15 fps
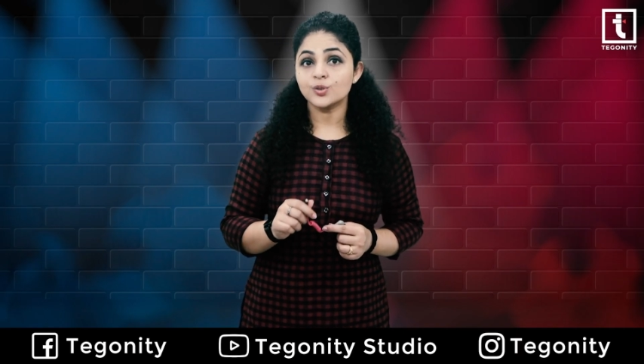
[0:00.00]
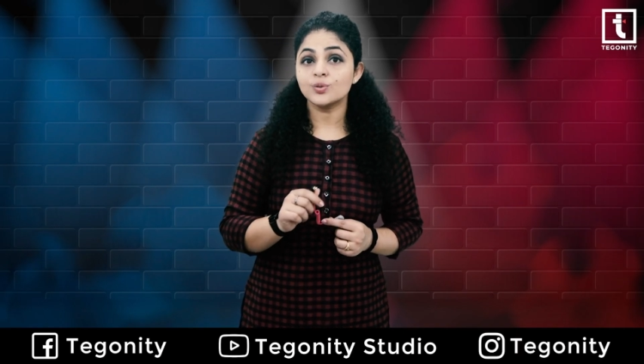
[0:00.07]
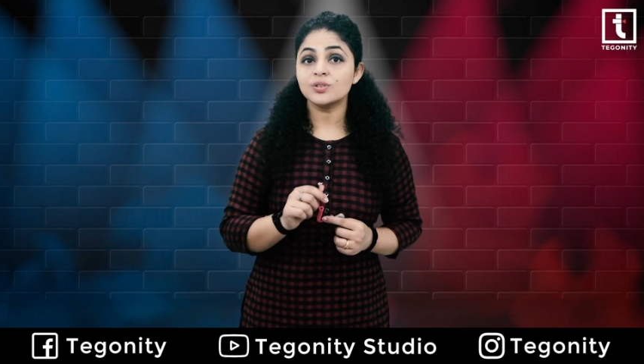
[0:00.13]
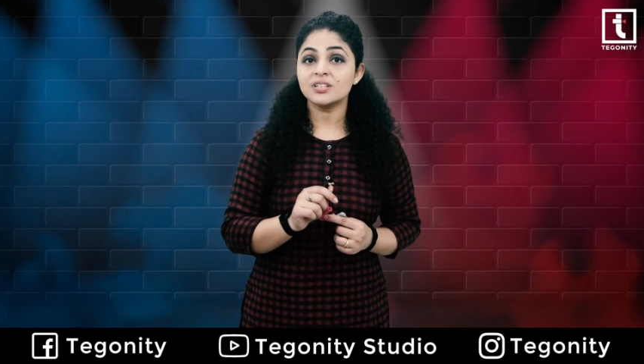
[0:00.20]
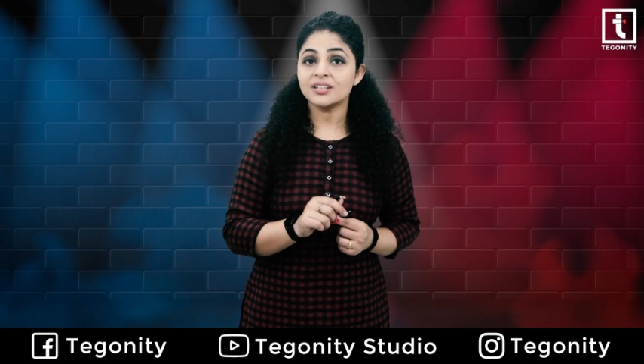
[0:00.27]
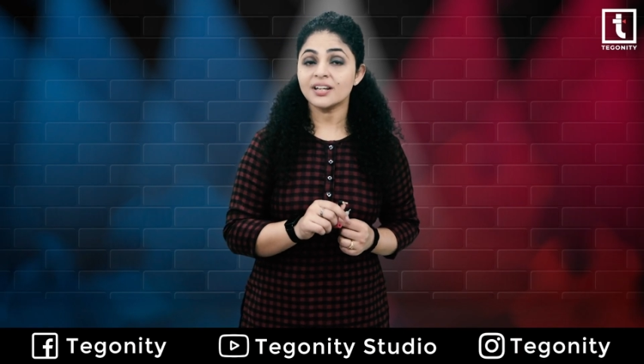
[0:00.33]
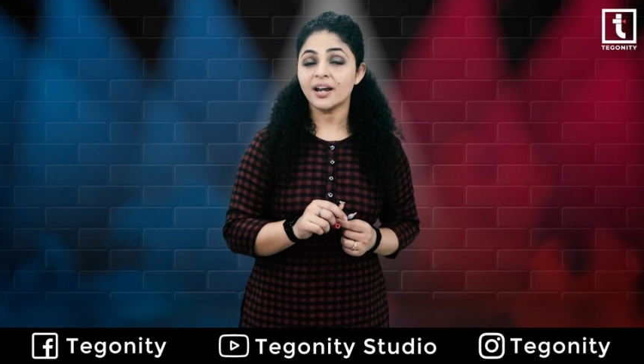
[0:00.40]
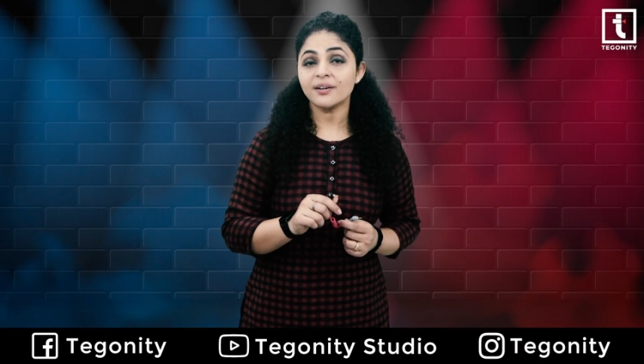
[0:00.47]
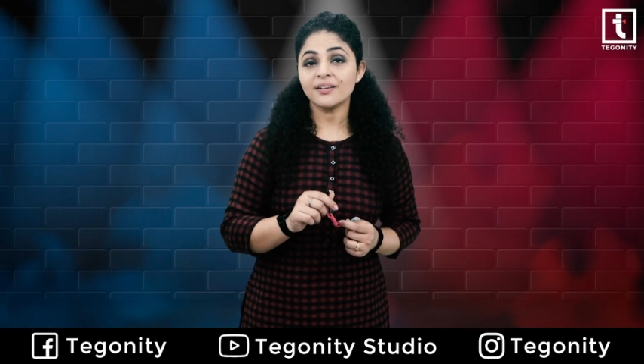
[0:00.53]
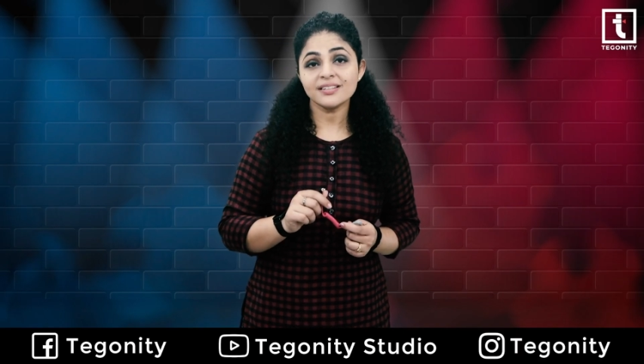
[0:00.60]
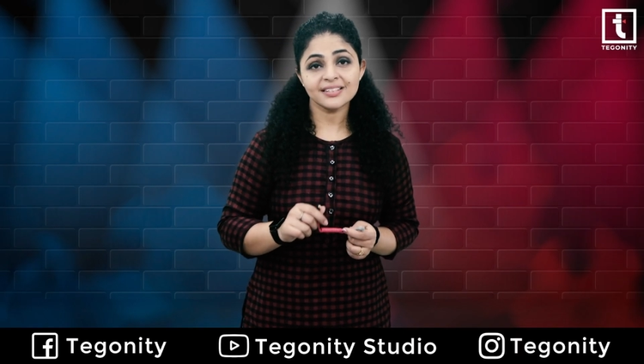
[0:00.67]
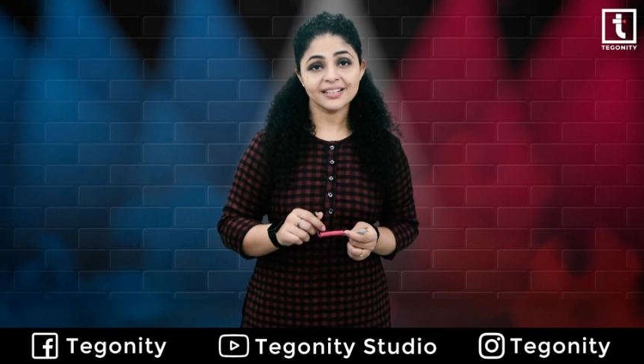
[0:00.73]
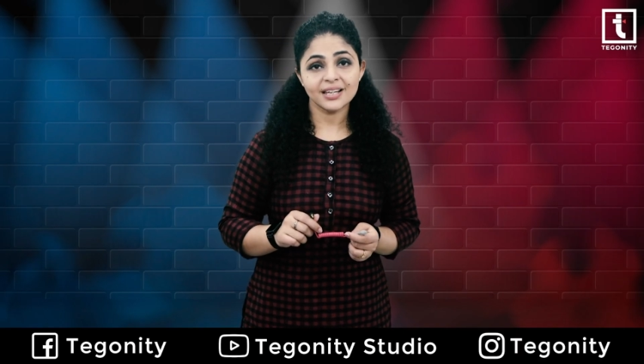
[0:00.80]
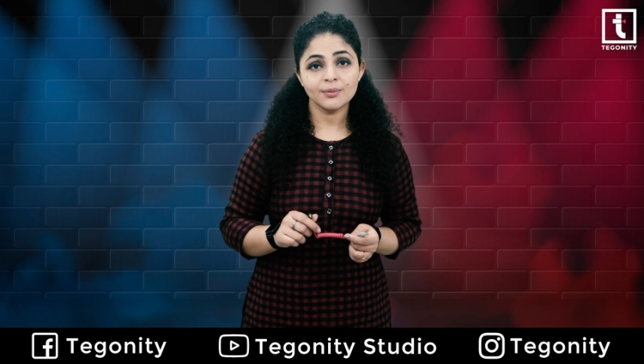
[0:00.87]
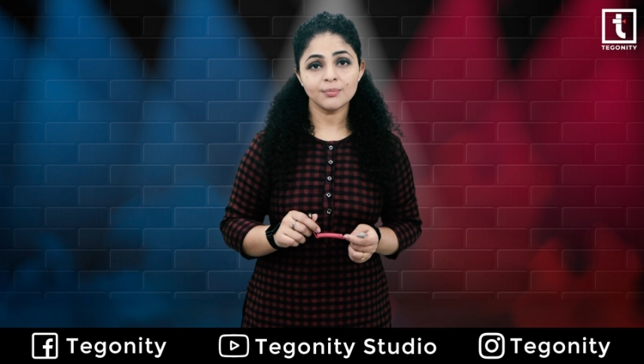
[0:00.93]
to
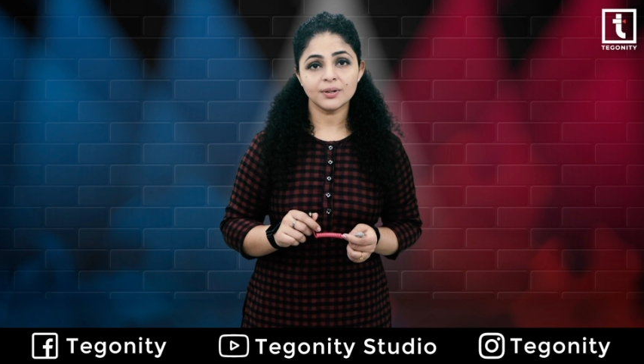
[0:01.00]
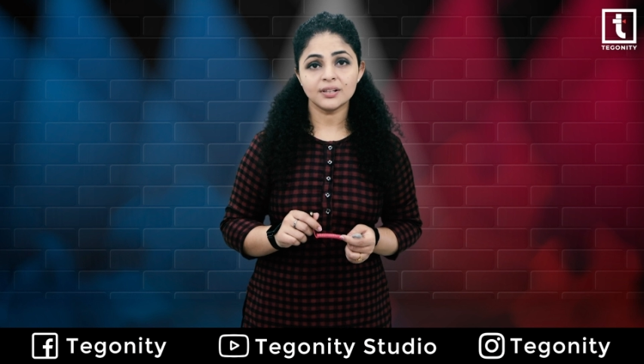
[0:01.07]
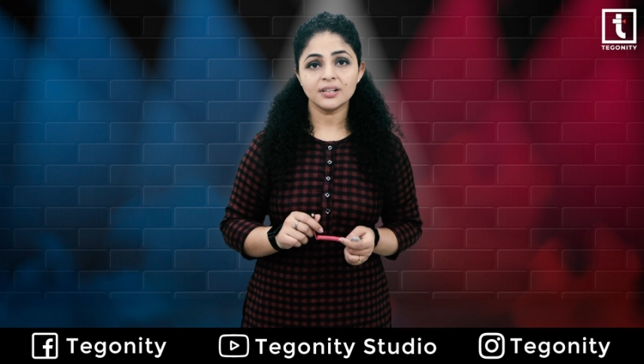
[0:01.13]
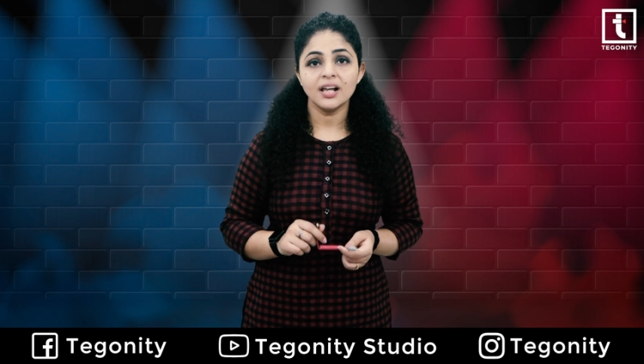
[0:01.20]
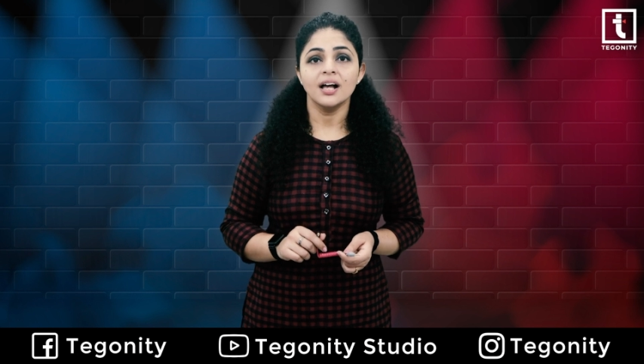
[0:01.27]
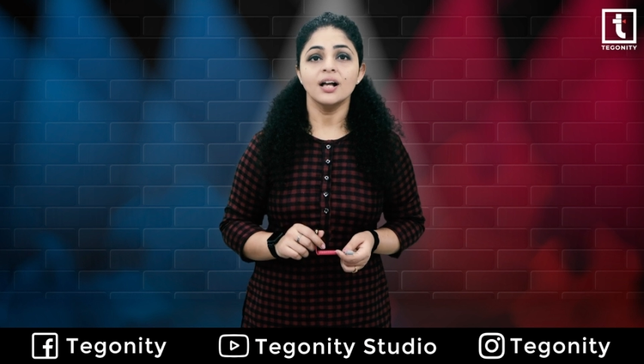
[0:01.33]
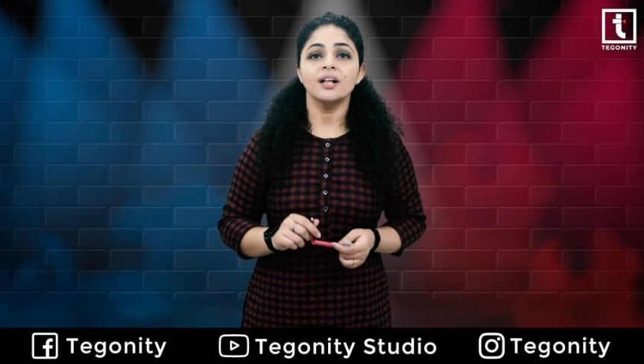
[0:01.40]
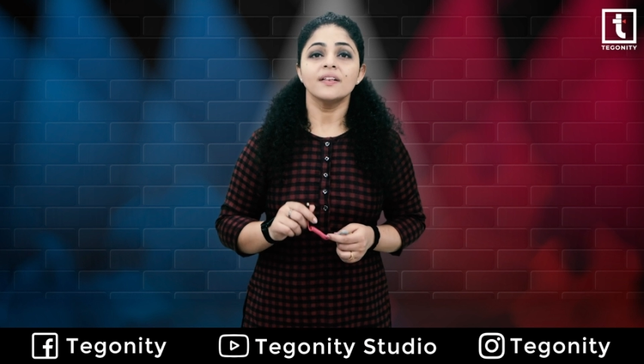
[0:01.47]
TRS cable